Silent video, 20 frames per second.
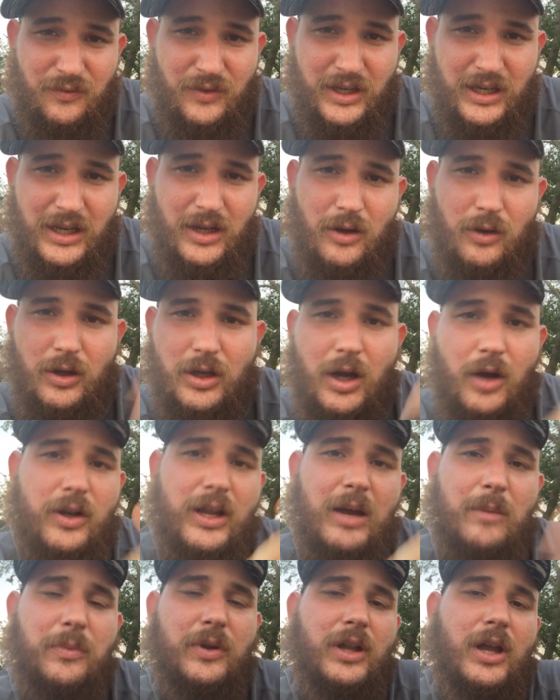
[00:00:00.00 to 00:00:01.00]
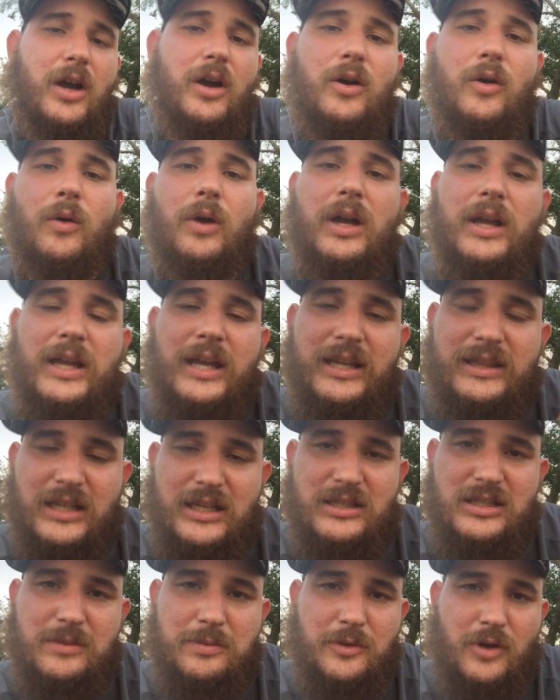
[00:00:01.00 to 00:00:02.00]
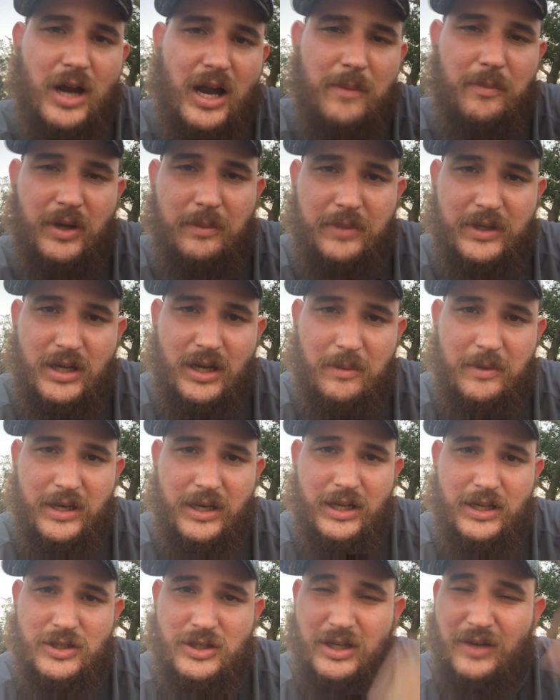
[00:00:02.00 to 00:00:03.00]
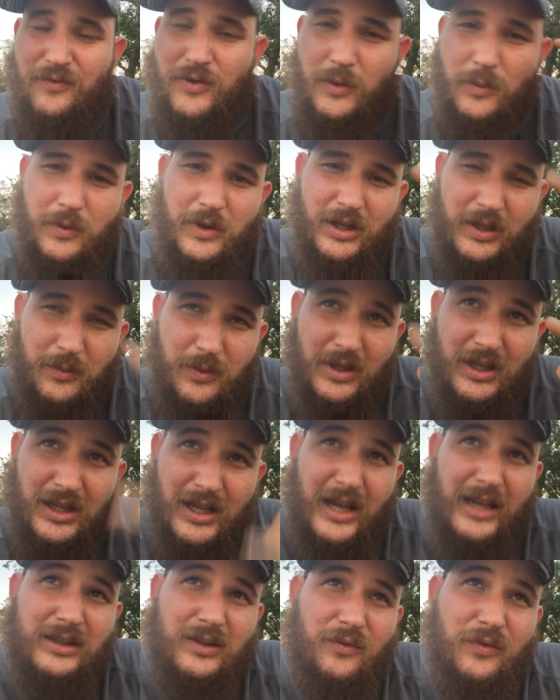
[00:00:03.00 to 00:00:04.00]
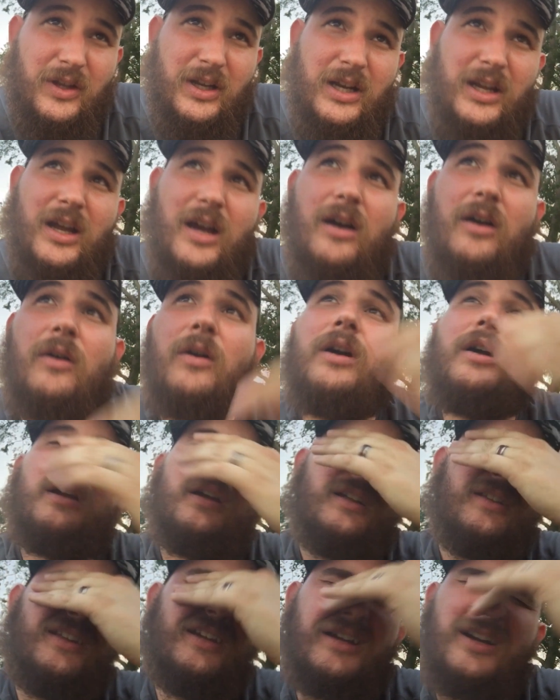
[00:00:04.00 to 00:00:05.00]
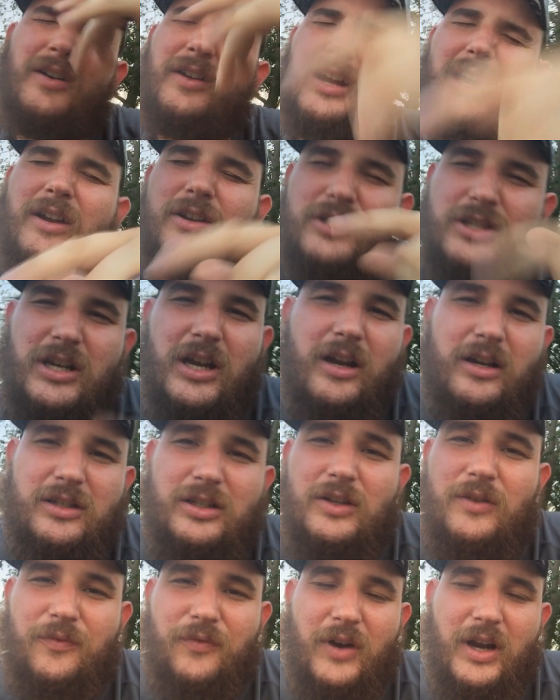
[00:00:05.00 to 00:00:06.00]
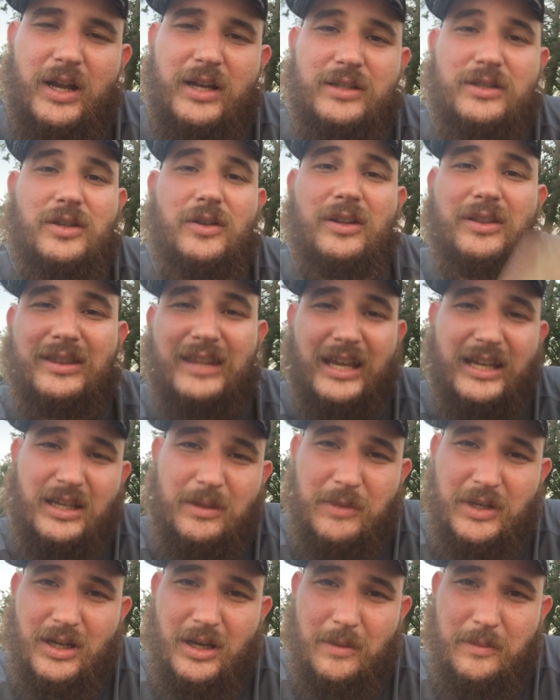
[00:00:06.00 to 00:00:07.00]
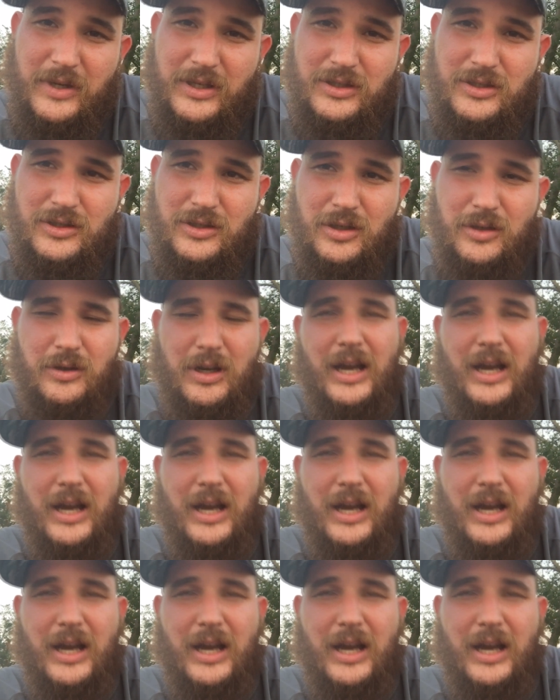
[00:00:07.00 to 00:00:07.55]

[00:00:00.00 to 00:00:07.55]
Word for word: video, go down below, hit that subscribe button, become a ninja. If you really, really like the video, then go down and share it to your friends so that they can become ninjas too,